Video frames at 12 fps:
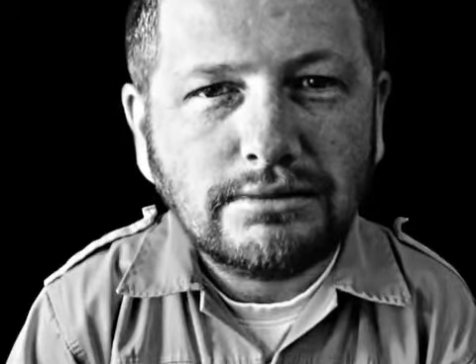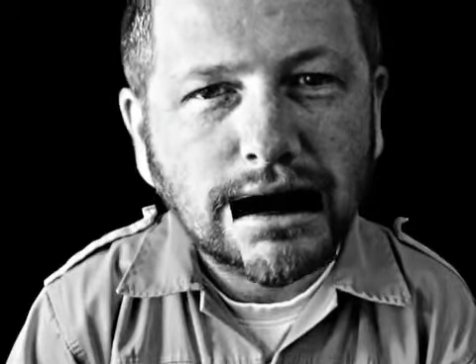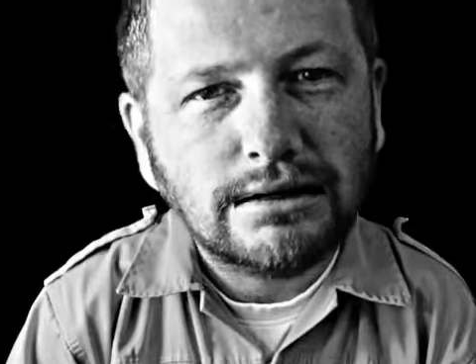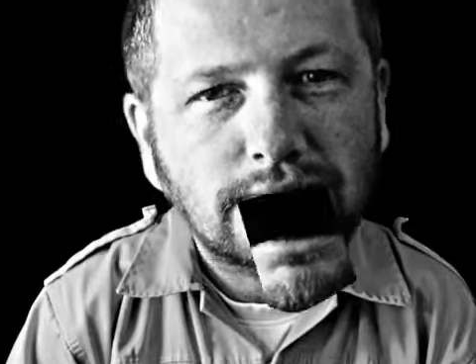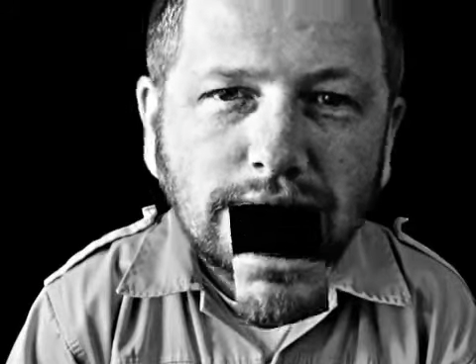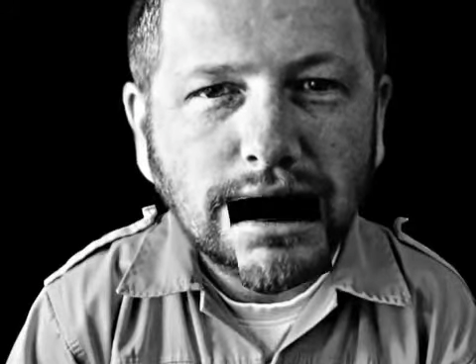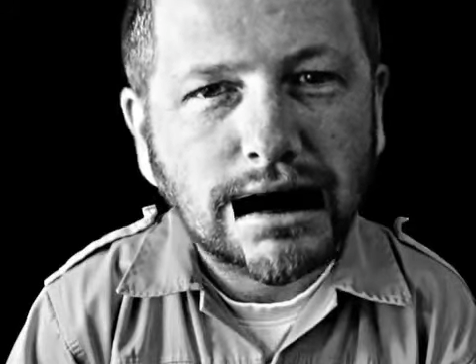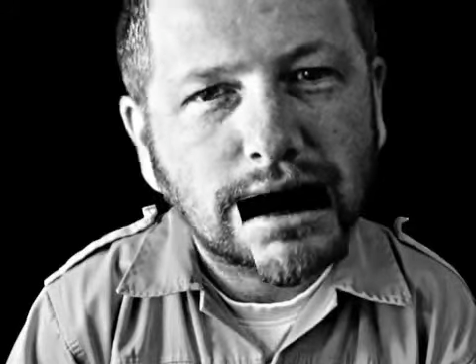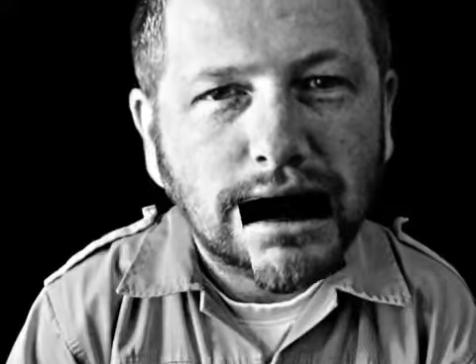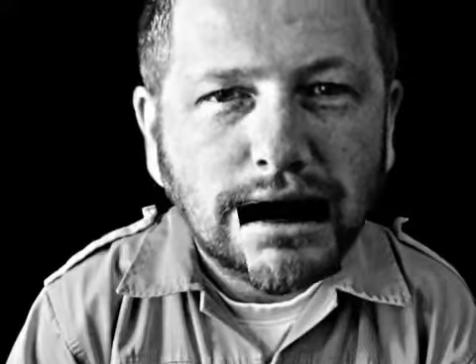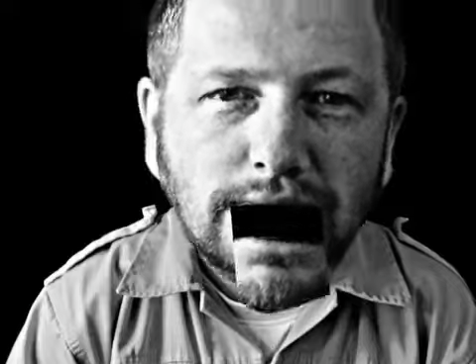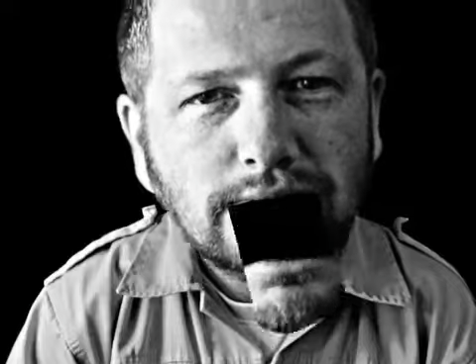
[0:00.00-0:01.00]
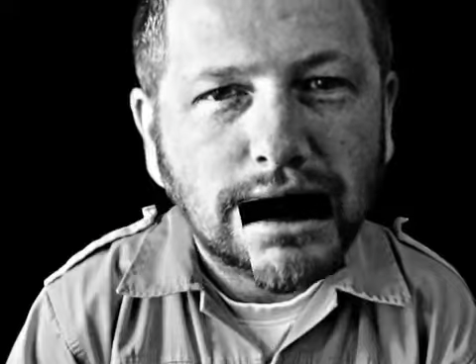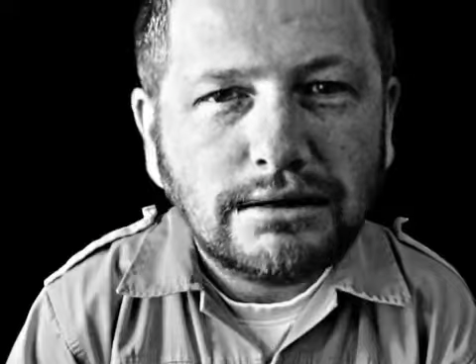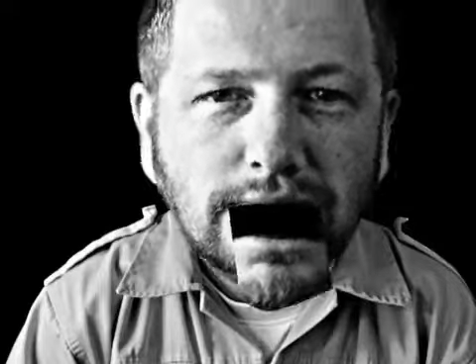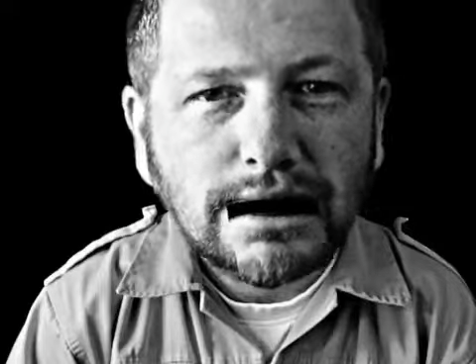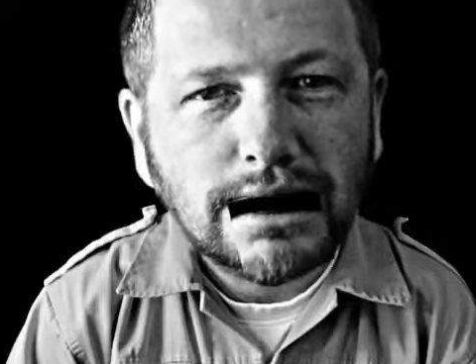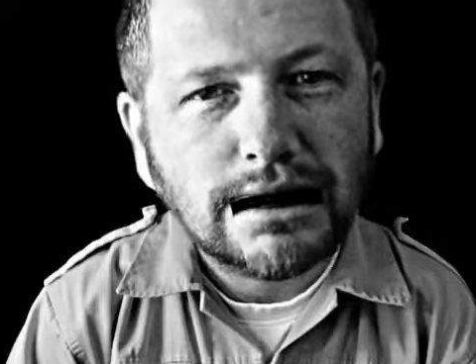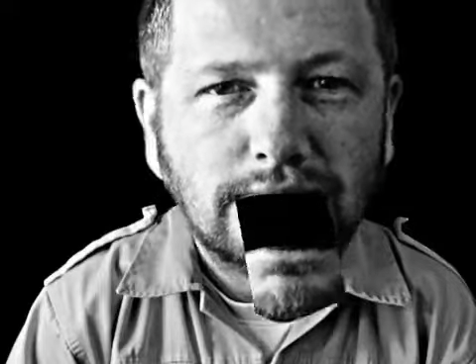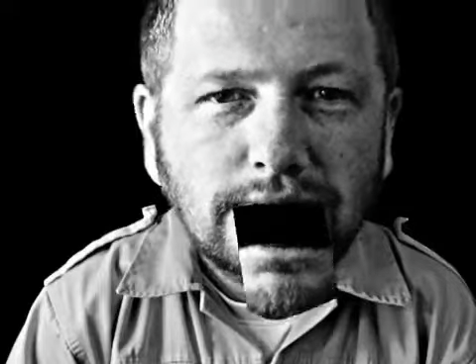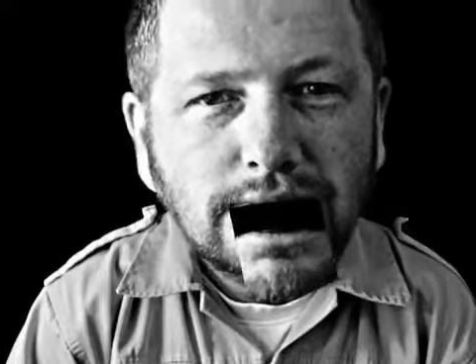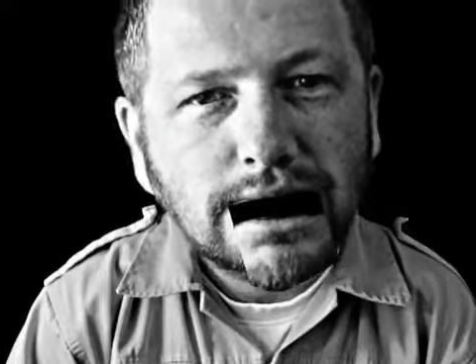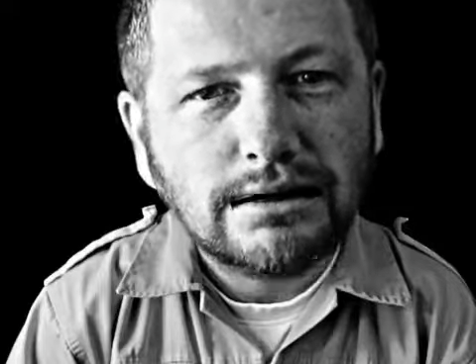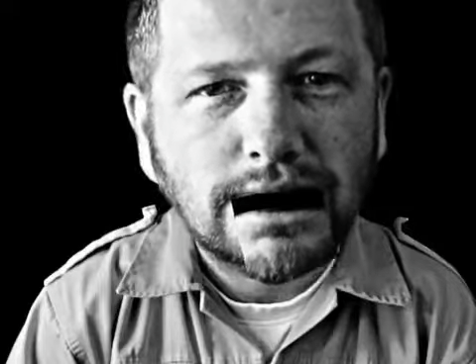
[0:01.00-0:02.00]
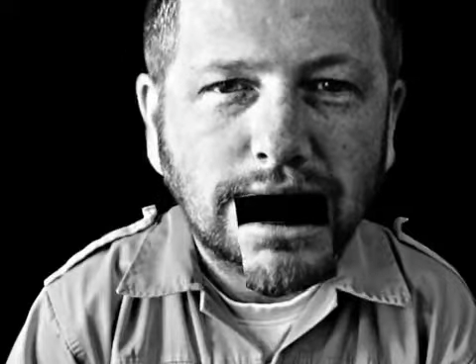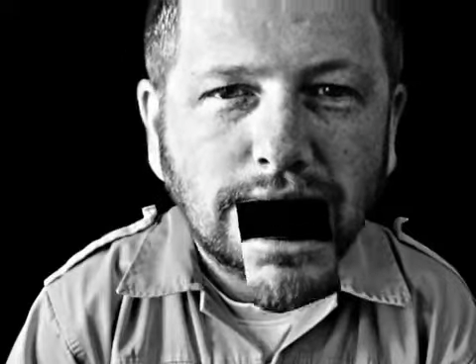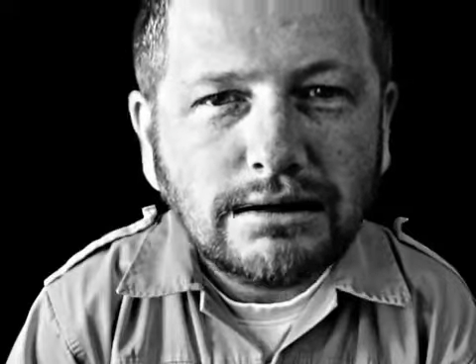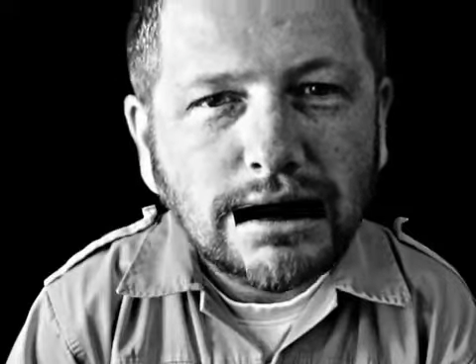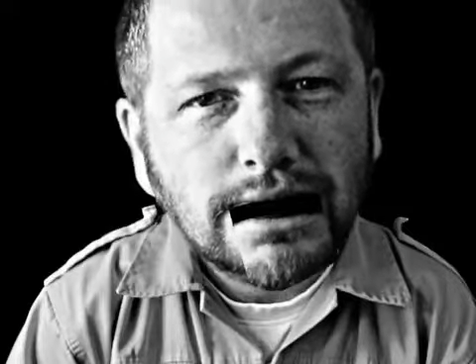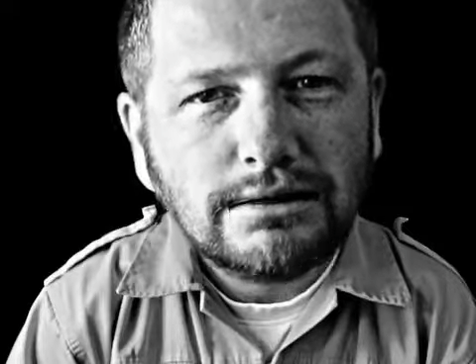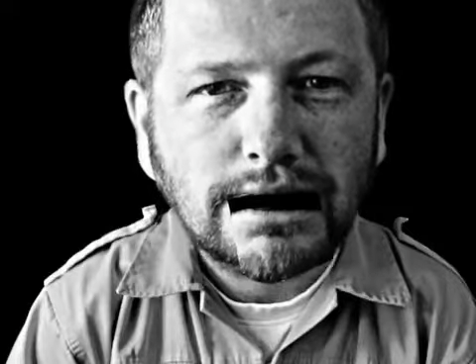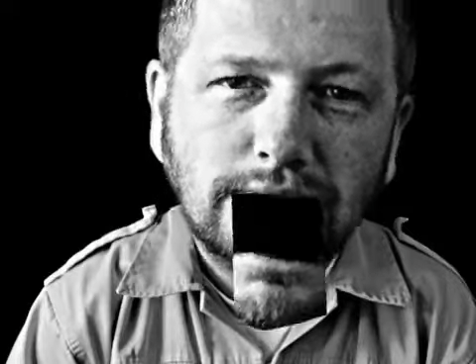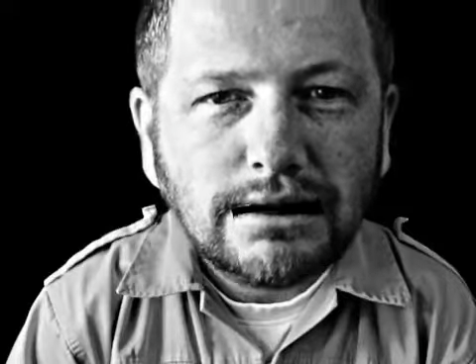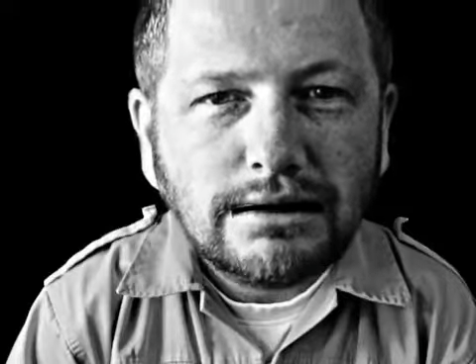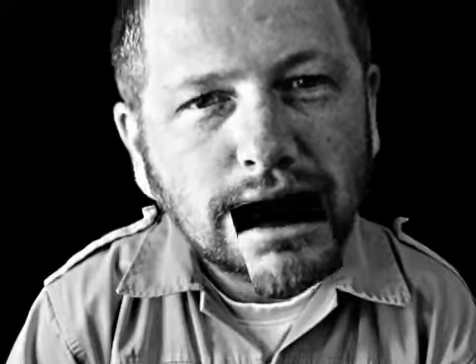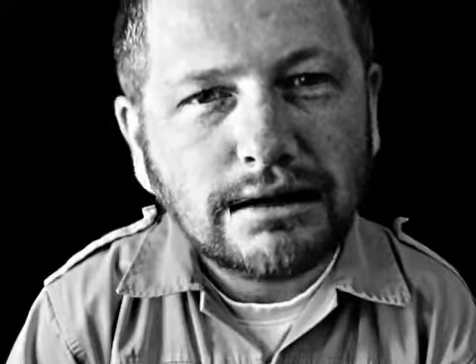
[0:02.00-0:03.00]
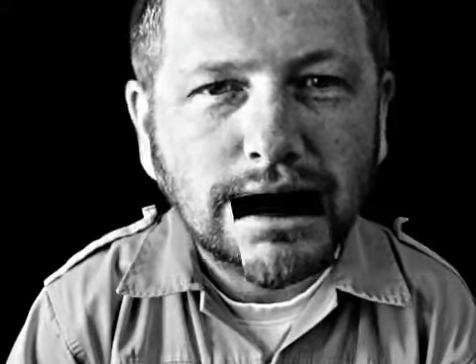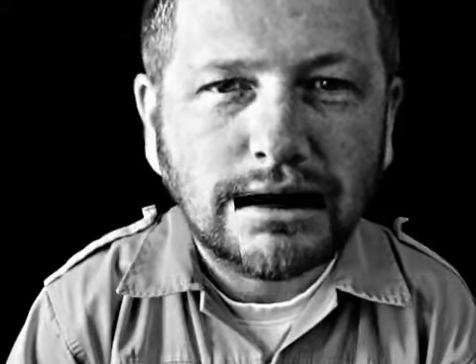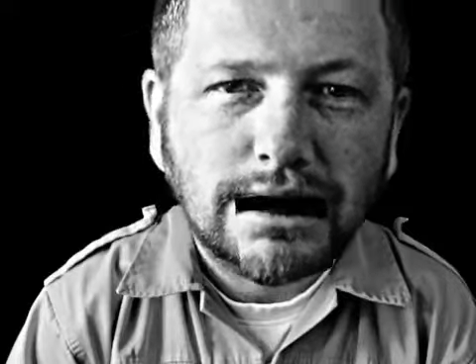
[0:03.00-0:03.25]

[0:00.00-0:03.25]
a day eating Arbroath smokies and watching clay pigeon